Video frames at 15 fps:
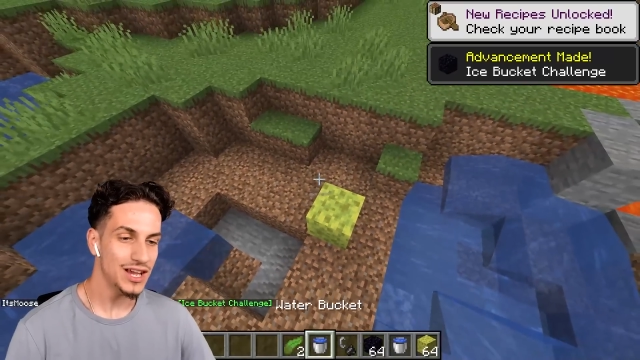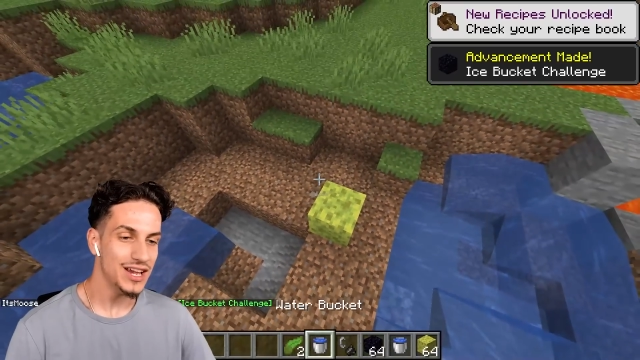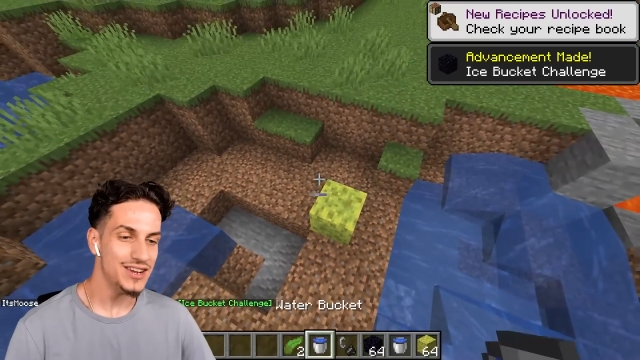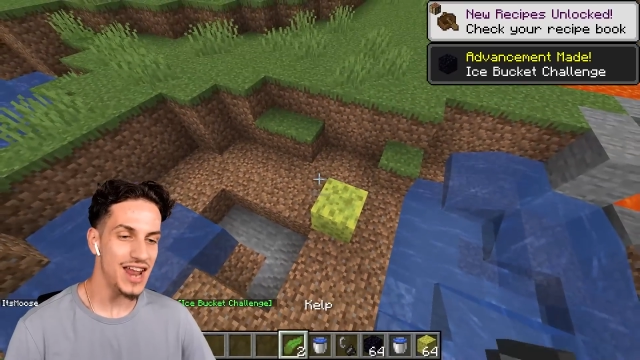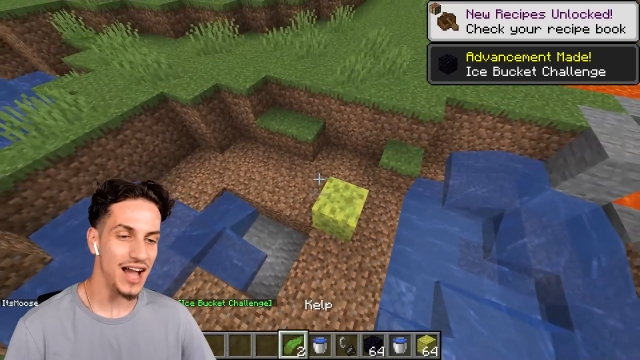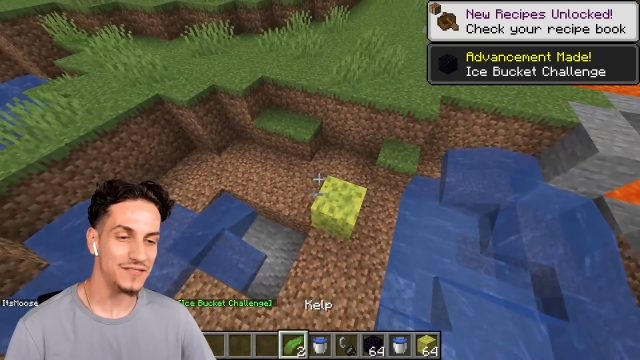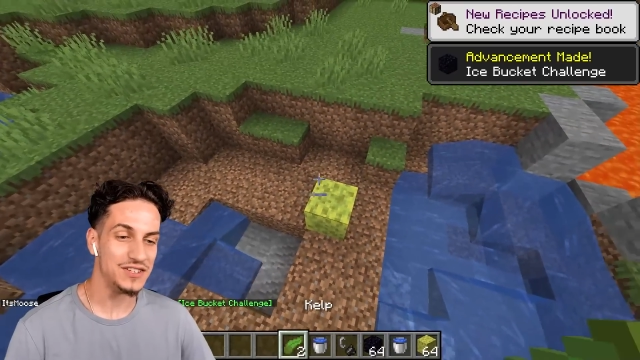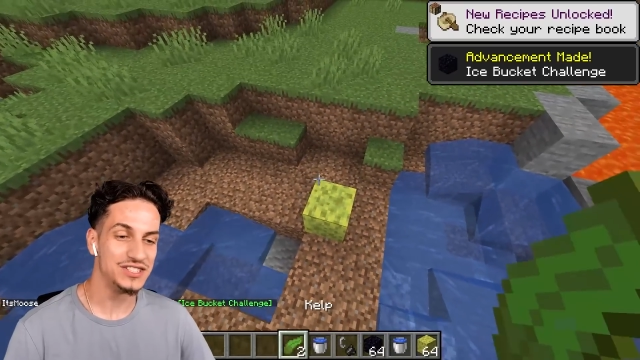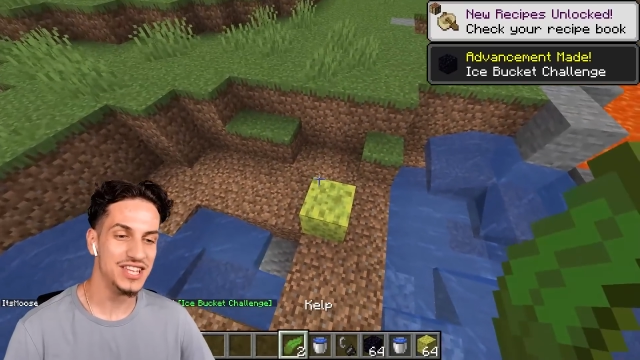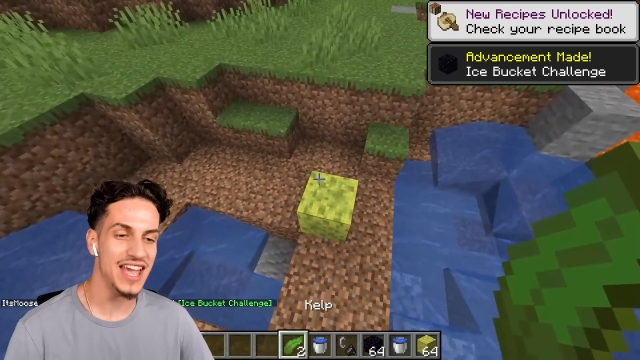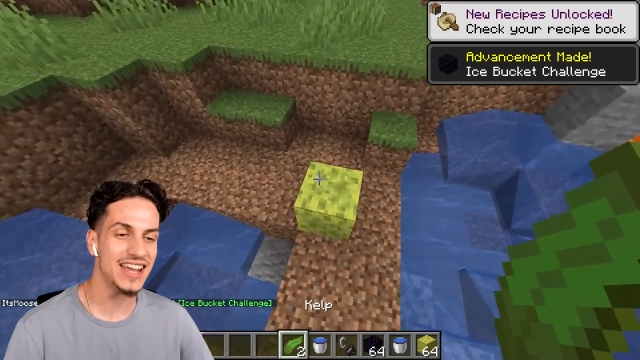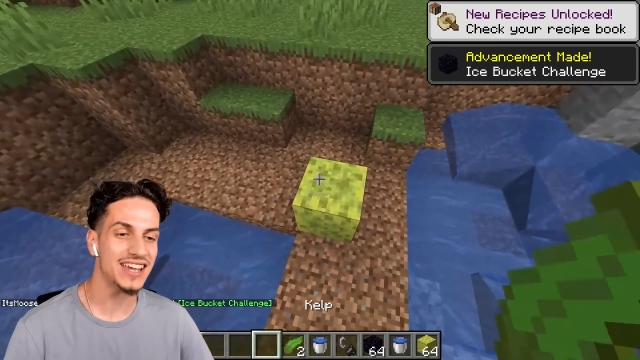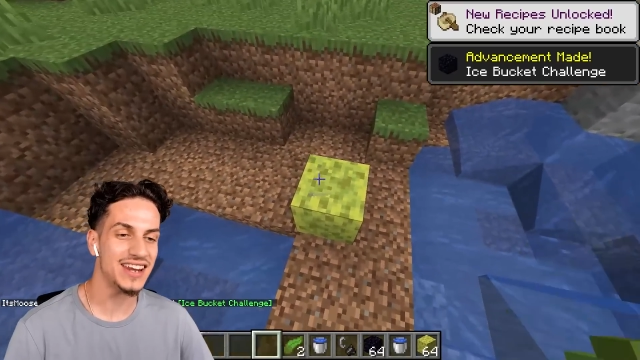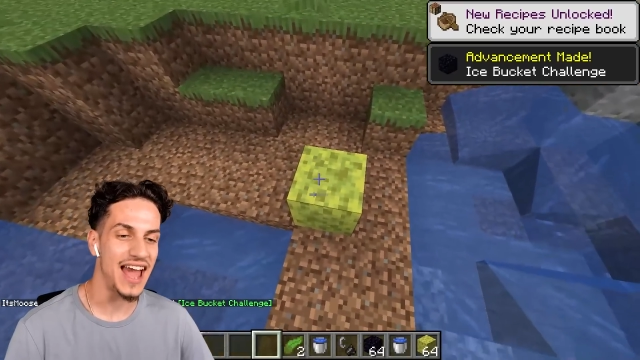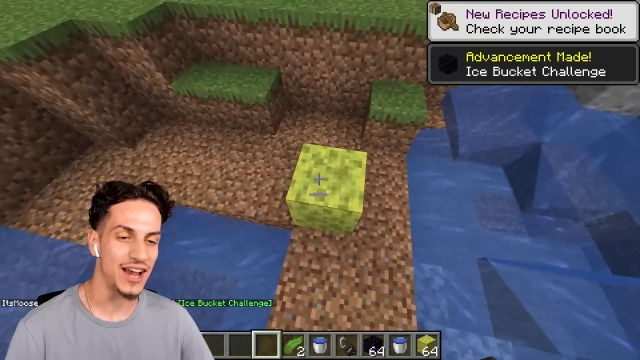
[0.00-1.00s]
Now, if you
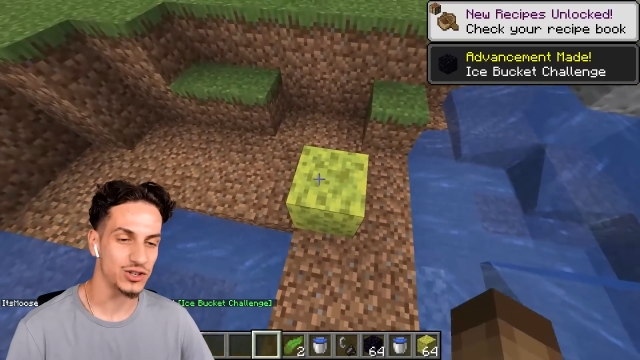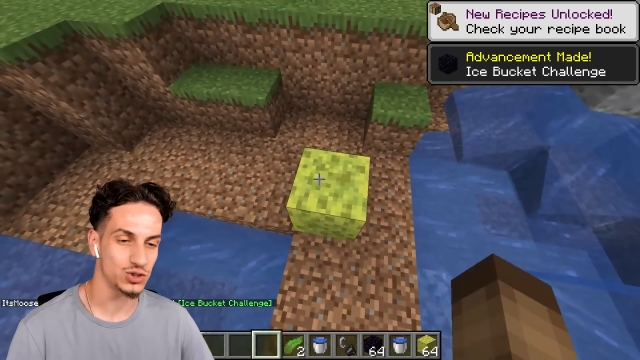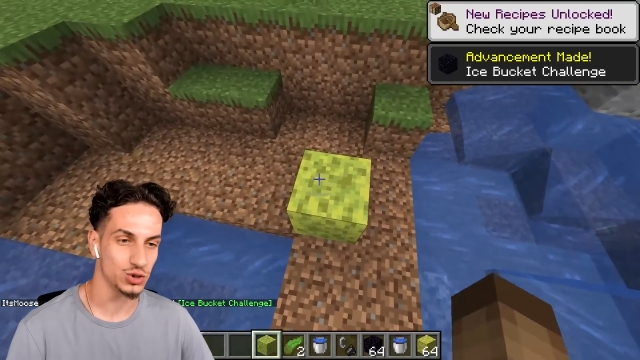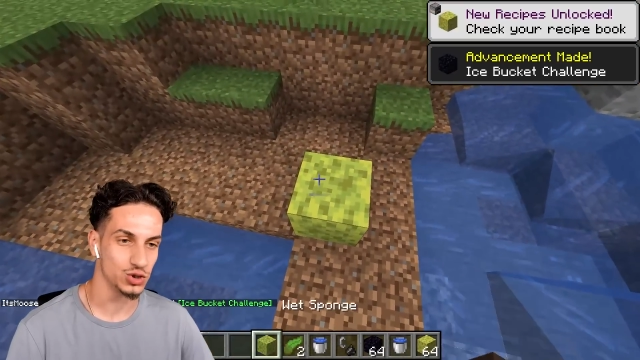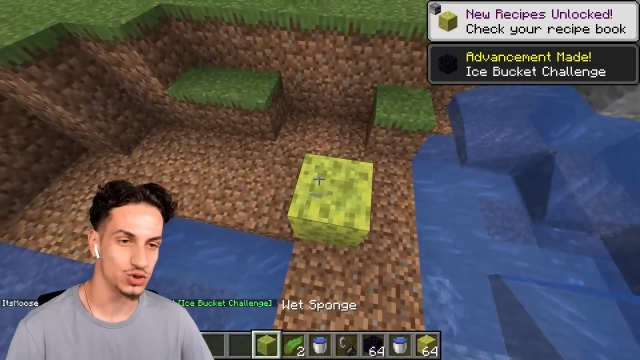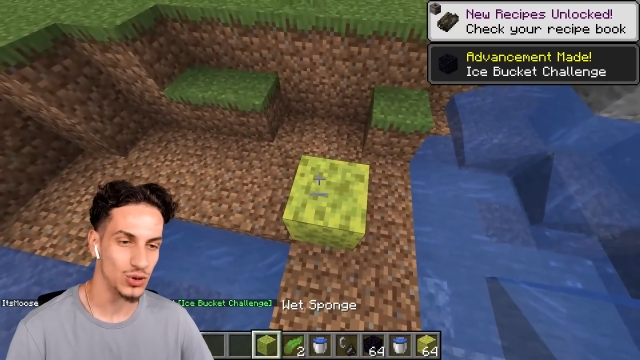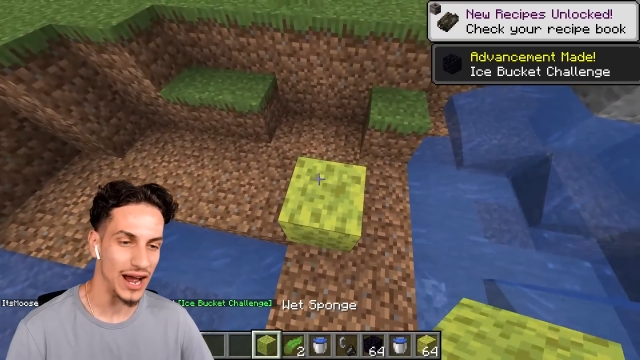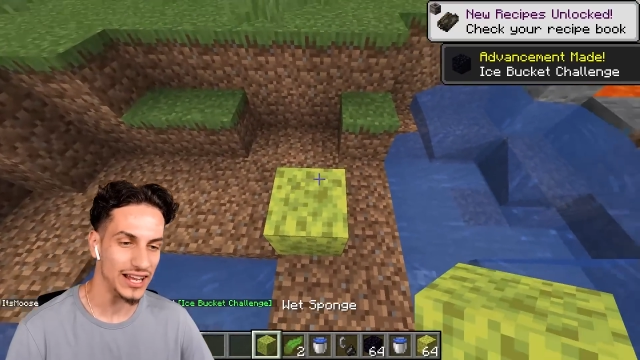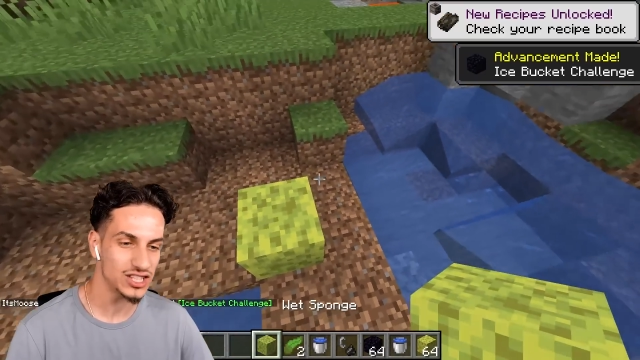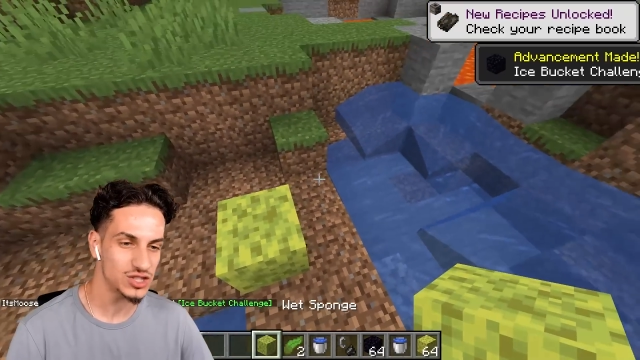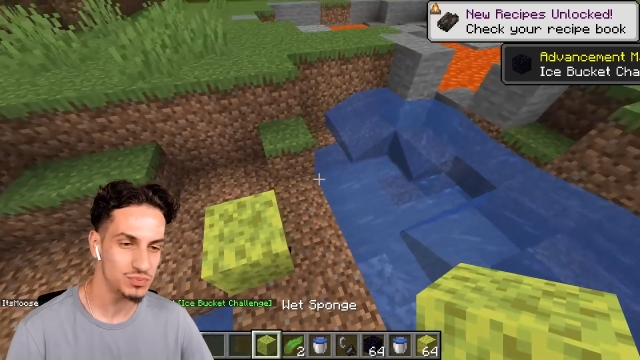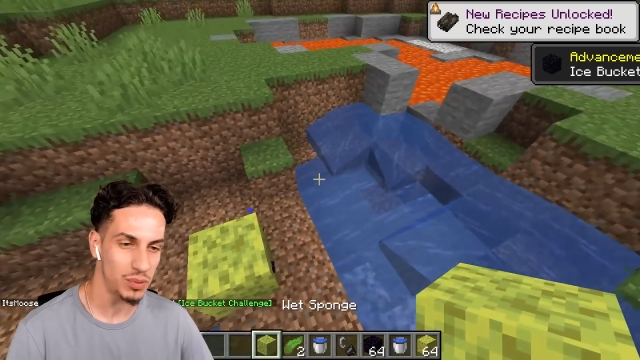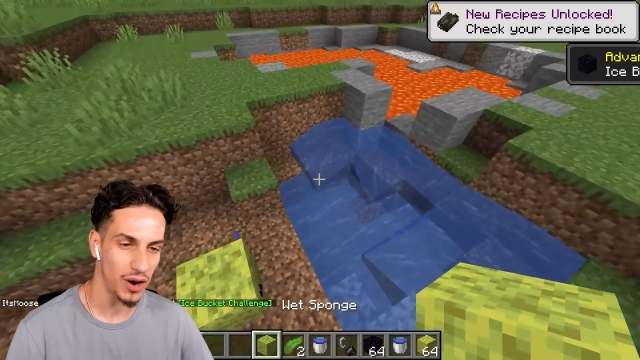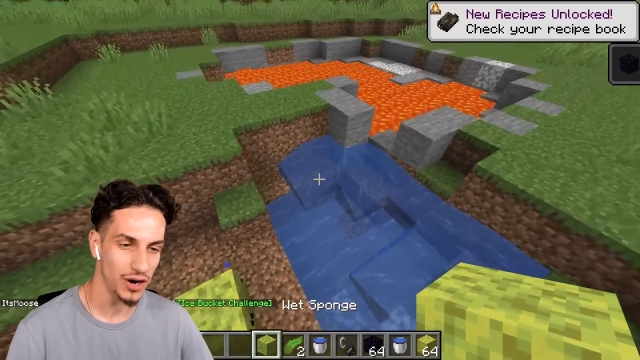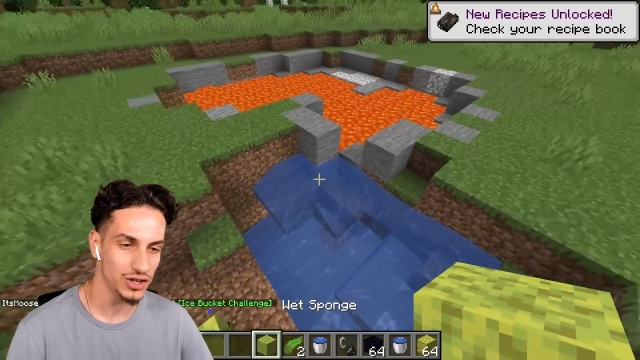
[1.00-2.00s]
take an actual dried
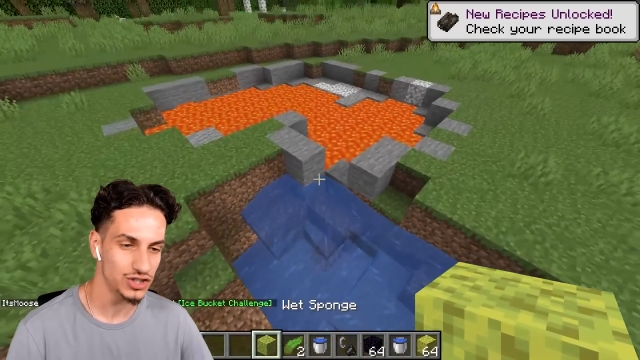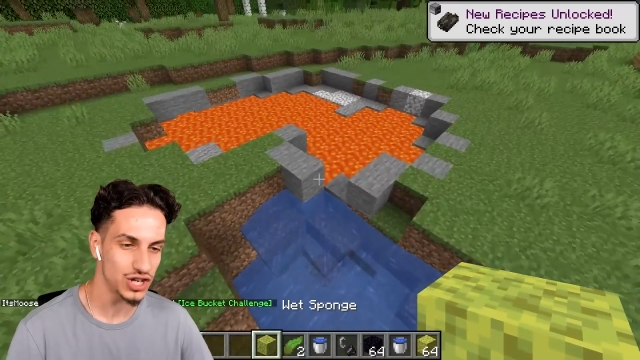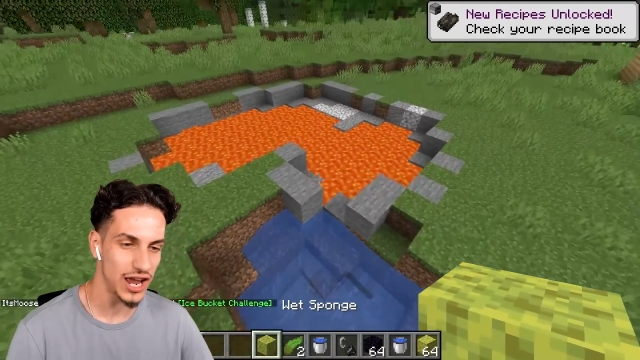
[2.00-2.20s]
sponge